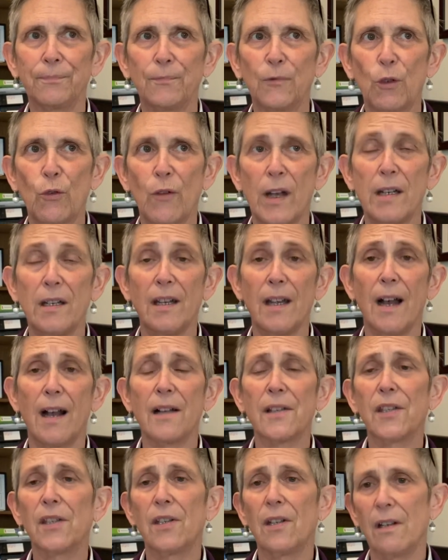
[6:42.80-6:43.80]

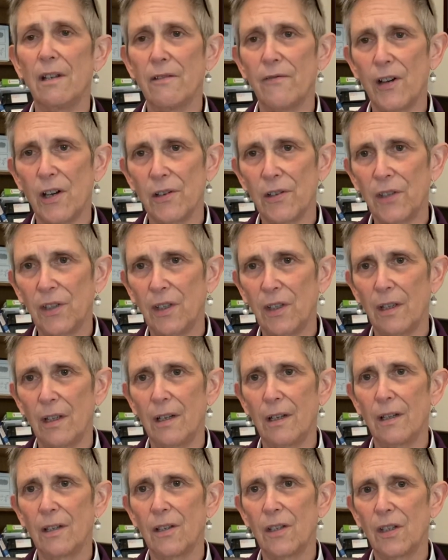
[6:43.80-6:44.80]
grandiosity of our
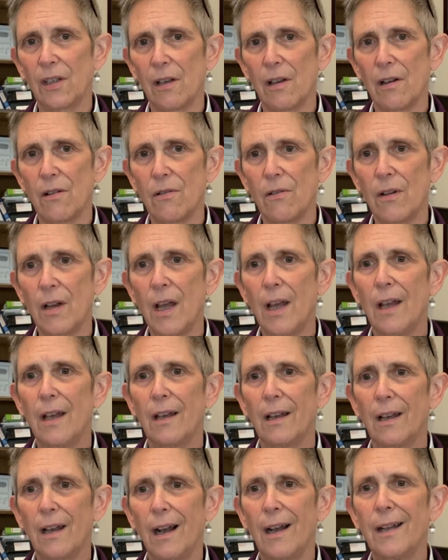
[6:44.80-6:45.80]
sin. And so
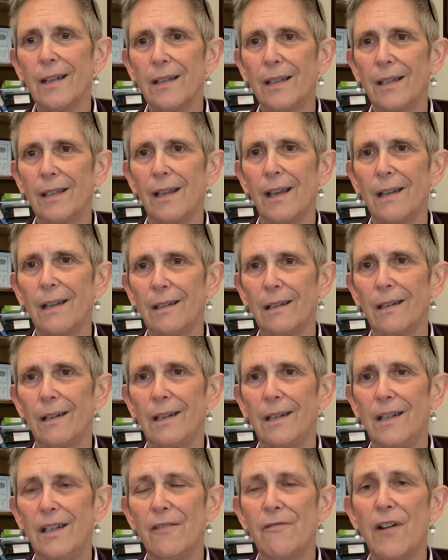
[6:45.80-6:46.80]
God sent
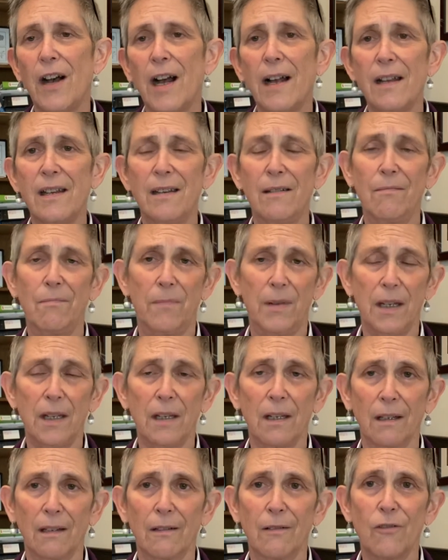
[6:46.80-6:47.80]
a divine
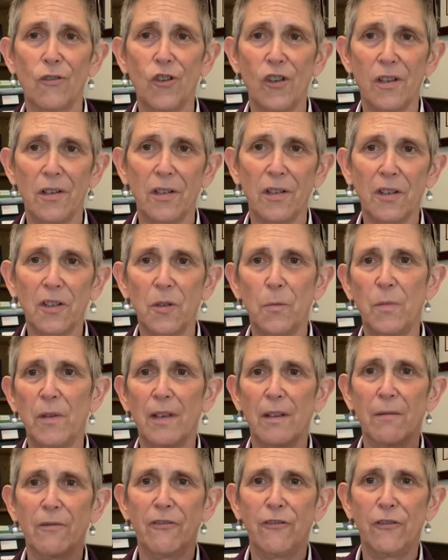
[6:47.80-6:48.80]
being, Jesus
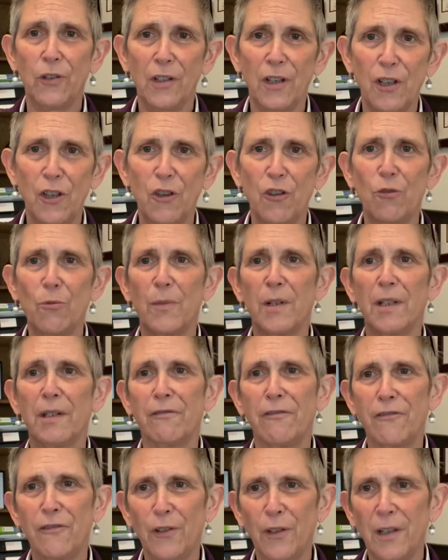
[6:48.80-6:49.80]
being fully human,
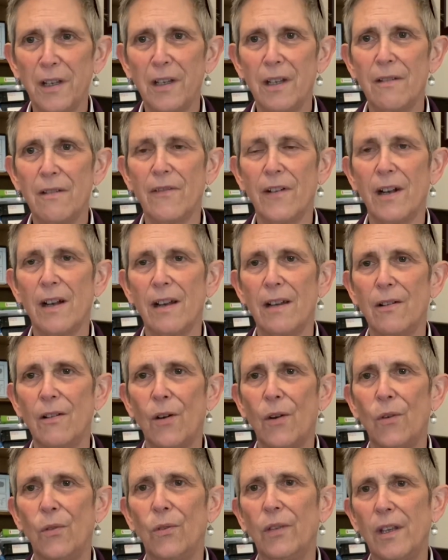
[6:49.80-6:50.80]
fully divine.
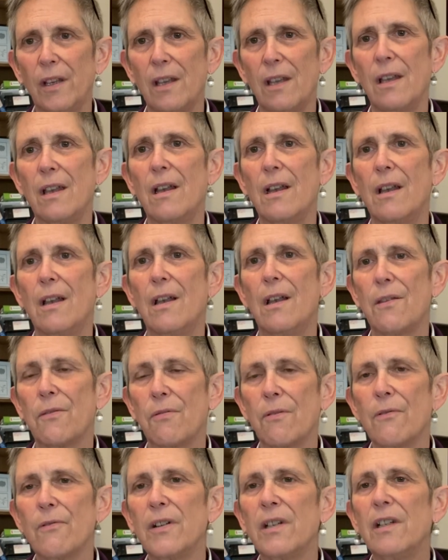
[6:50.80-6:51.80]
Only
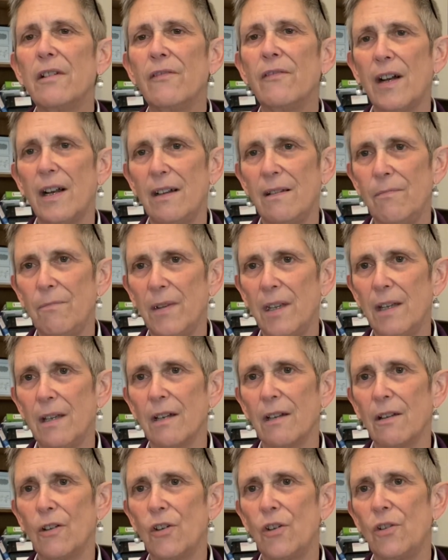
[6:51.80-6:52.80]
through a divine
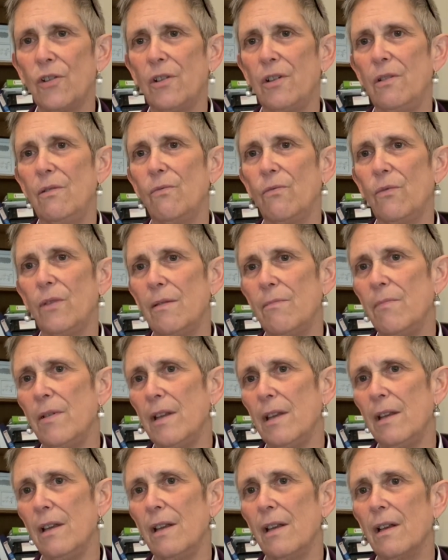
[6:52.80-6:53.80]
being could we
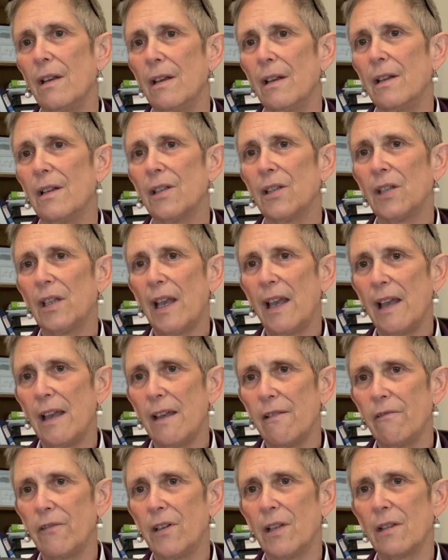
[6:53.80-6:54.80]
be
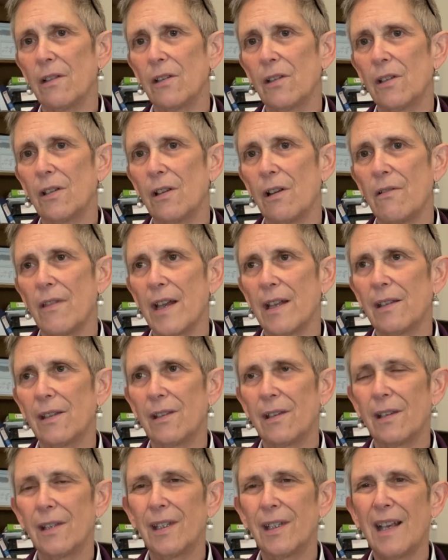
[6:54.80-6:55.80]
saved. And so that's
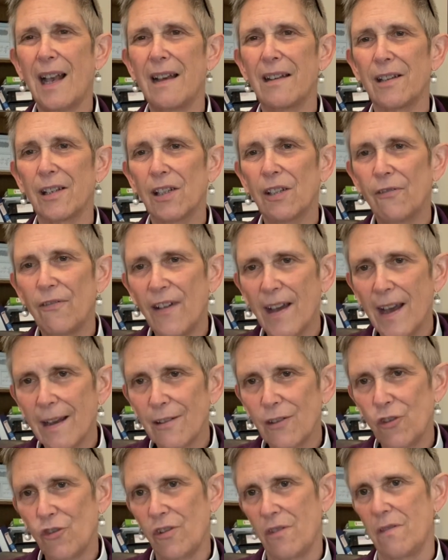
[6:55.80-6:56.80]
the
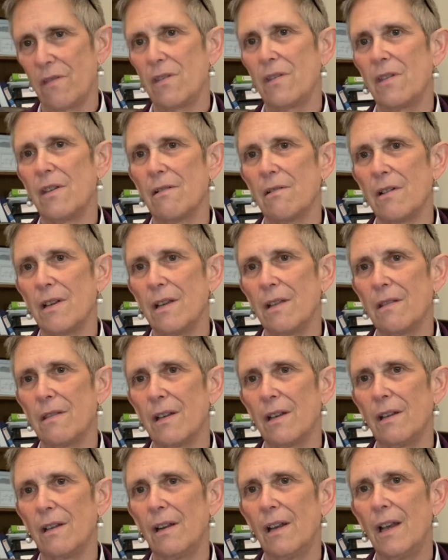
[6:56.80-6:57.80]
satisfaction theory
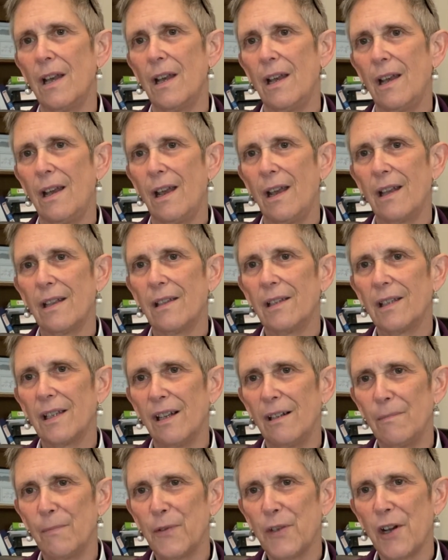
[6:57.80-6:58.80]
that
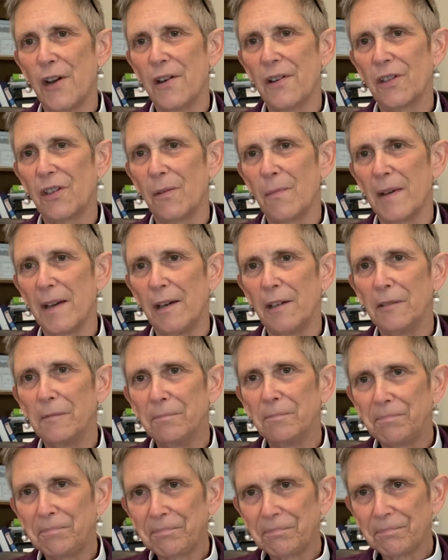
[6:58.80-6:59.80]
Anselm talks about.
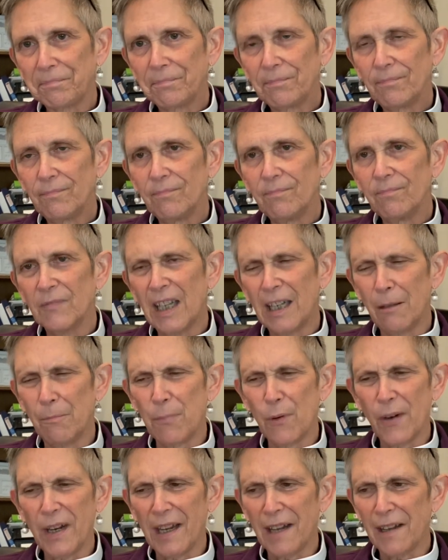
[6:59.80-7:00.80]
I'll
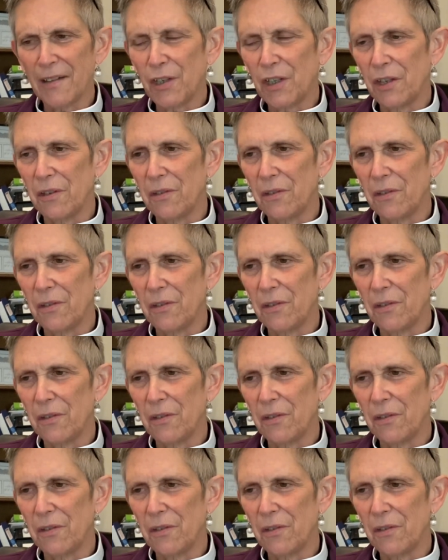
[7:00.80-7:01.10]
point out to